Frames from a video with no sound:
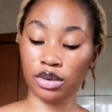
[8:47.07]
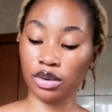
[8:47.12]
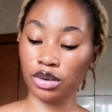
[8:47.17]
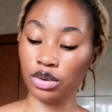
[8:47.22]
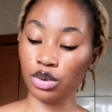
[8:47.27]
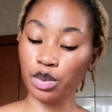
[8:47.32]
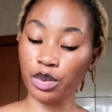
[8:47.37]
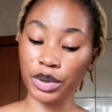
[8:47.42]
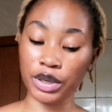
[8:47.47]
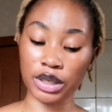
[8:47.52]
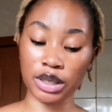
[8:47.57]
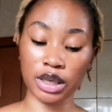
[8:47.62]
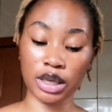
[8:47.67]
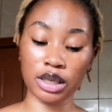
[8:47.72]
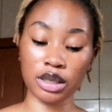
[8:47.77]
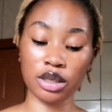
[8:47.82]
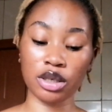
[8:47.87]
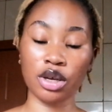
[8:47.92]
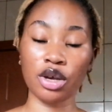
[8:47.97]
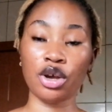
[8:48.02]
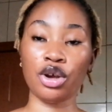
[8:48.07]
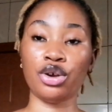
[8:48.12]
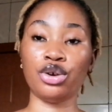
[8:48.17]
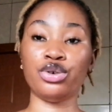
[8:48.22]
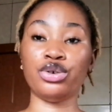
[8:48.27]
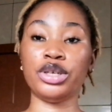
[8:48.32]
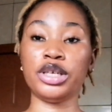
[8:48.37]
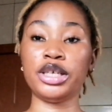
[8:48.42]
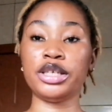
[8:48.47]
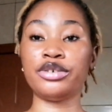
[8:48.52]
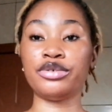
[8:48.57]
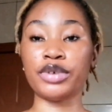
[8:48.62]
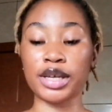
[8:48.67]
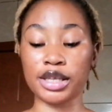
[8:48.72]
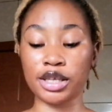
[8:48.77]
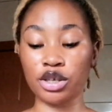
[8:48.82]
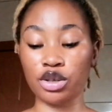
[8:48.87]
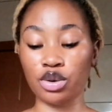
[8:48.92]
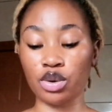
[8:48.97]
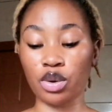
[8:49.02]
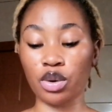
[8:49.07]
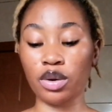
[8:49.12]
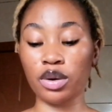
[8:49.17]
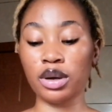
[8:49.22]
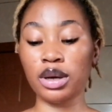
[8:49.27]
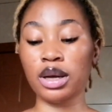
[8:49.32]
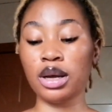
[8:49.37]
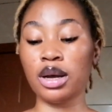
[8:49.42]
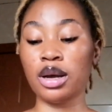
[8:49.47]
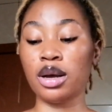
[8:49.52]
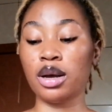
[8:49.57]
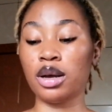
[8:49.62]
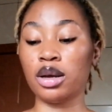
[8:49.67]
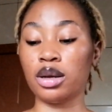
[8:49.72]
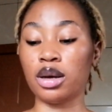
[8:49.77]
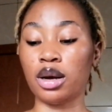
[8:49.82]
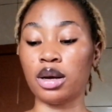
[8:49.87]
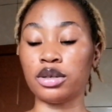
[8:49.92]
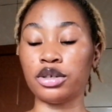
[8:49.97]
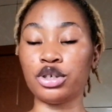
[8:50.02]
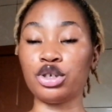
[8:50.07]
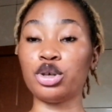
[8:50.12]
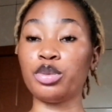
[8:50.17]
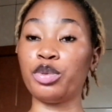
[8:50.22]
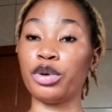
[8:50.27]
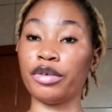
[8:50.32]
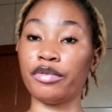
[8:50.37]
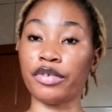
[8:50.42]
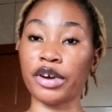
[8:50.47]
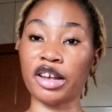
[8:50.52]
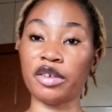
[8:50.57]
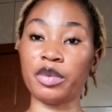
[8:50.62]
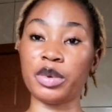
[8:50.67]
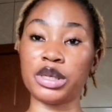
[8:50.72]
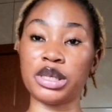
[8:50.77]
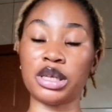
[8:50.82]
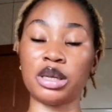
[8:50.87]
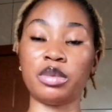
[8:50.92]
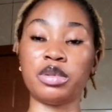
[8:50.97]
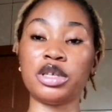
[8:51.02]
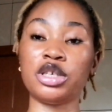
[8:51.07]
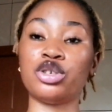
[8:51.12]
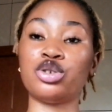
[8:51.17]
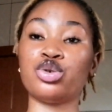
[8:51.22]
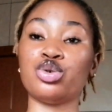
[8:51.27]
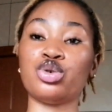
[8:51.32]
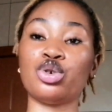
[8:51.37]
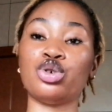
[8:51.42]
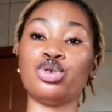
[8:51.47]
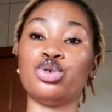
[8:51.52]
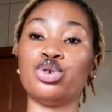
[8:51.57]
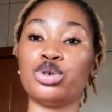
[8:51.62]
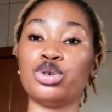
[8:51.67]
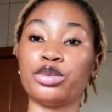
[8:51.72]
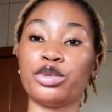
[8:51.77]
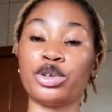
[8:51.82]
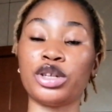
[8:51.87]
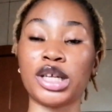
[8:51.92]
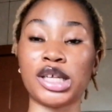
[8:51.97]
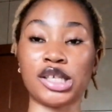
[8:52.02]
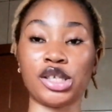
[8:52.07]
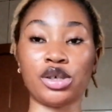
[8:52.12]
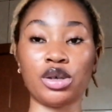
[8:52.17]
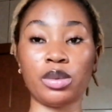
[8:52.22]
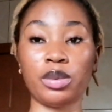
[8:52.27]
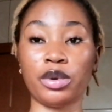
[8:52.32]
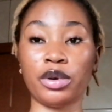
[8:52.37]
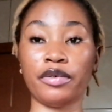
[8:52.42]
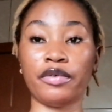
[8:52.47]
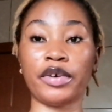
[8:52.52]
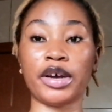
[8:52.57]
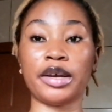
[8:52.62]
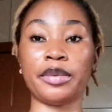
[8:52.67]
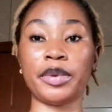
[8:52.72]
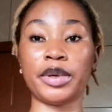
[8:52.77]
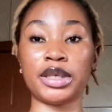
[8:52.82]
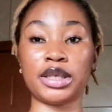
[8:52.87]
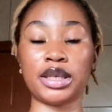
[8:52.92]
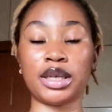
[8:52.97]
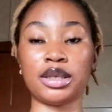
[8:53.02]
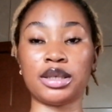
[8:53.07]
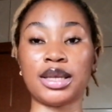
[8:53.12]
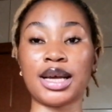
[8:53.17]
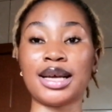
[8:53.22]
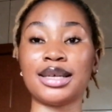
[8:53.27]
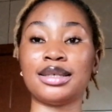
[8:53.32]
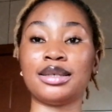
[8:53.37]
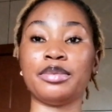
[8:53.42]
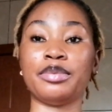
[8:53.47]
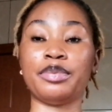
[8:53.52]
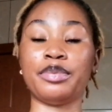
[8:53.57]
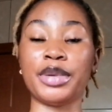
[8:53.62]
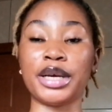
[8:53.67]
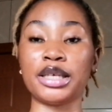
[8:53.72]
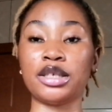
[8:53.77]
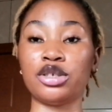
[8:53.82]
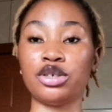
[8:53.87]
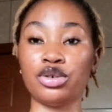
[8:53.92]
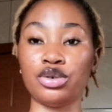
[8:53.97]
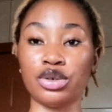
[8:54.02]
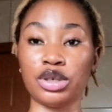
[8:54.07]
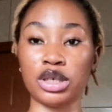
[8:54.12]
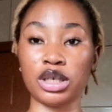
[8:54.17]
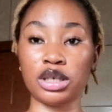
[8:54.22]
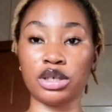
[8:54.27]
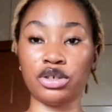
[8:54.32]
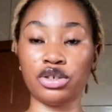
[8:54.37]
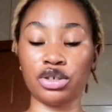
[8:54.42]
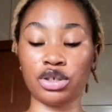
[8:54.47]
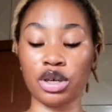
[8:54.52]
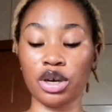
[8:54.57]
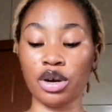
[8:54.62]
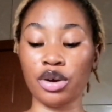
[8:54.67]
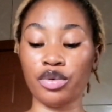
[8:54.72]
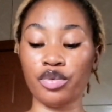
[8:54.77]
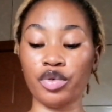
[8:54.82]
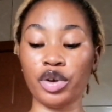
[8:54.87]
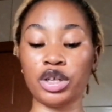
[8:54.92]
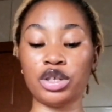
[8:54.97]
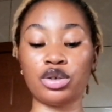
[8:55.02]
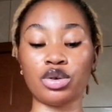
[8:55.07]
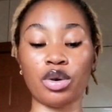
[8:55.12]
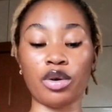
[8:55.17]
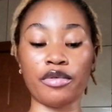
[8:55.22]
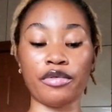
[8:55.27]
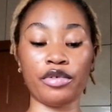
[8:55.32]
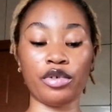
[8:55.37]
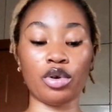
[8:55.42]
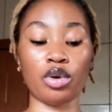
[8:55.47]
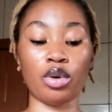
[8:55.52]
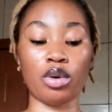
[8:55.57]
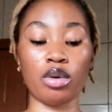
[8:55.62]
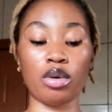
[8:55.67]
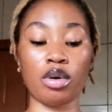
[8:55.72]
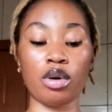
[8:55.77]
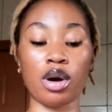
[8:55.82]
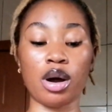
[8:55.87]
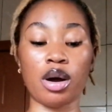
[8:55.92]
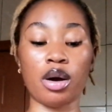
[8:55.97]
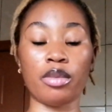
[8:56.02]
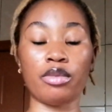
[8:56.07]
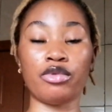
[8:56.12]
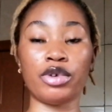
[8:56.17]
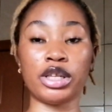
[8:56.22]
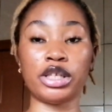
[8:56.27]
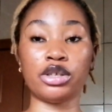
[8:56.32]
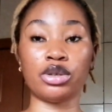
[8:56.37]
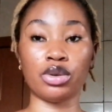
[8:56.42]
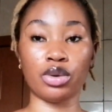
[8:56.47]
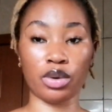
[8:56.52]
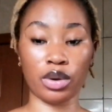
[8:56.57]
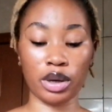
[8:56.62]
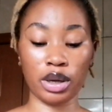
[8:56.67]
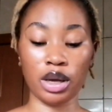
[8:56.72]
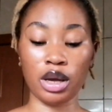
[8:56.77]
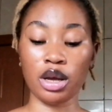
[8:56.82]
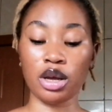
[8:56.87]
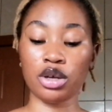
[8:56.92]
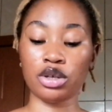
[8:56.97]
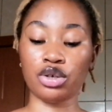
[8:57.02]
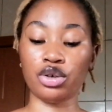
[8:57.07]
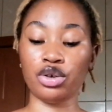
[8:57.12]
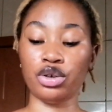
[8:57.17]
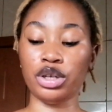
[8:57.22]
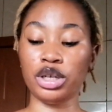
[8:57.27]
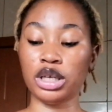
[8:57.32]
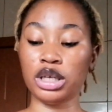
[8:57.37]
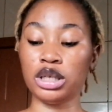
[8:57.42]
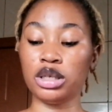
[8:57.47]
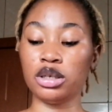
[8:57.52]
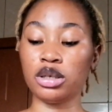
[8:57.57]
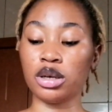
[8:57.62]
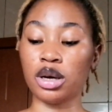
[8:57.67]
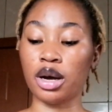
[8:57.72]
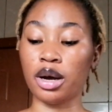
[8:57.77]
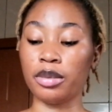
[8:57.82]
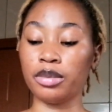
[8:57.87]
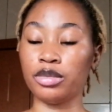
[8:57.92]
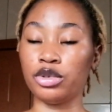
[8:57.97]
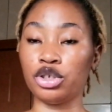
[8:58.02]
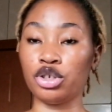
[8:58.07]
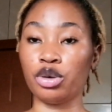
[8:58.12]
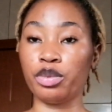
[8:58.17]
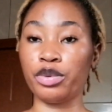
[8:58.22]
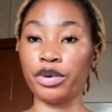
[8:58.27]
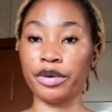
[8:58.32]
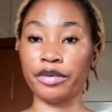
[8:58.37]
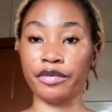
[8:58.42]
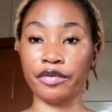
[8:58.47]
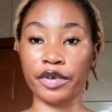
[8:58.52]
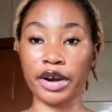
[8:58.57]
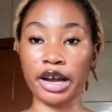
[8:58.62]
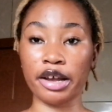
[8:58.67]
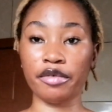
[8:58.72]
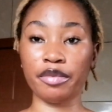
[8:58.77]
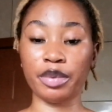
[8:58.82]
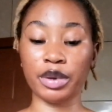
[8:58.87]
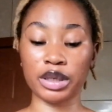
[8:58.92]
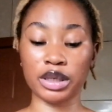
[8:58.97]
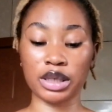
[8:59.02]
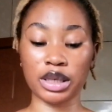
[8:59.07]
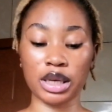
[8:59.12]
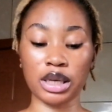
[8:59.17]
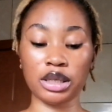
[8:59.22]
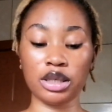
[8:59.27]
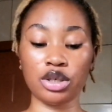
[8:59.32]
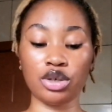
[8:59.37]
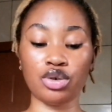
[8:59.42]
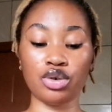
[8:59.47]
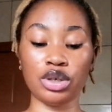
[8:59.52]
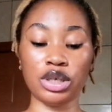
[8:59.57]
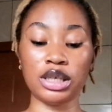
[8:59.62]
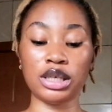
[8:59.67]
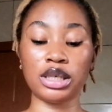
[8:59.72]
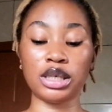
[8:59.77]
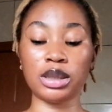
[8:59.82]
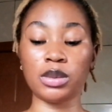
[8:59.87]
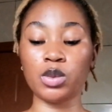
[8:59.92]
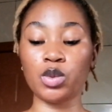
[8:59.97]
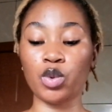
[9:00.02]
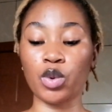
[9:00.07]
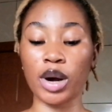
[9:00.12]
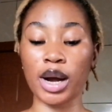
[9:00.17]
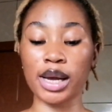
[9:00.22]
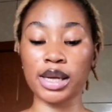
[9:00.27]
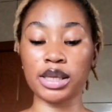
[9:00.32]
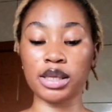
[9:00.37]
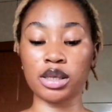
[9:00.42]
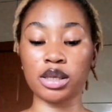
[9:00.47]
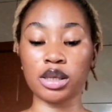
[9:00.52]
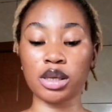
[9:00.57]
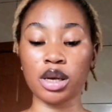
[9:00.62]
2%. You need retinol 0.5%. Please do not use more than 0.5%. That's the best usage rate of your retinol. So you need 0.5%. You need seam white